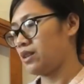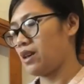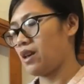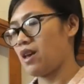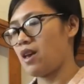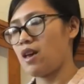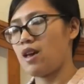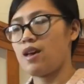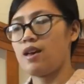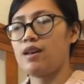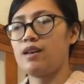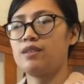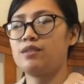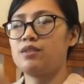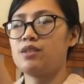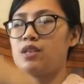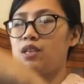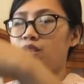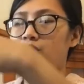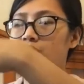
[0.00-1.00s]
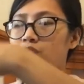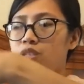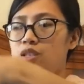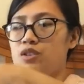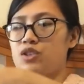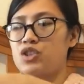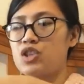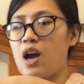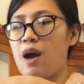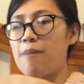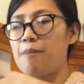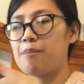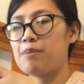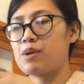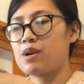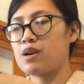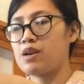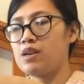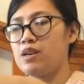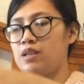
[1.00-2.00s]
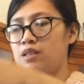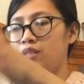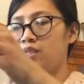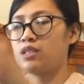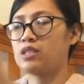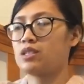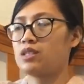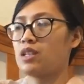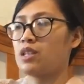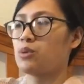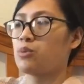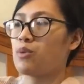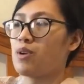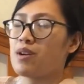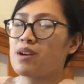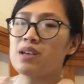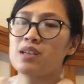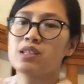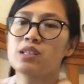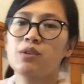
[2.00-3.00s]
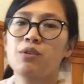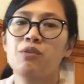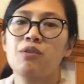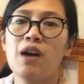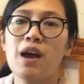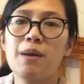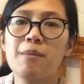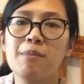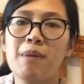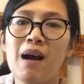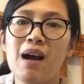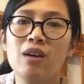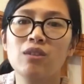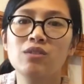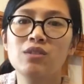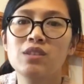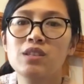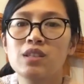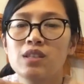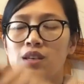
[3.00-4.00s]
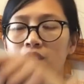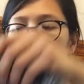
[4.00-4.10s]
And this jumper, this knitwear, is £5.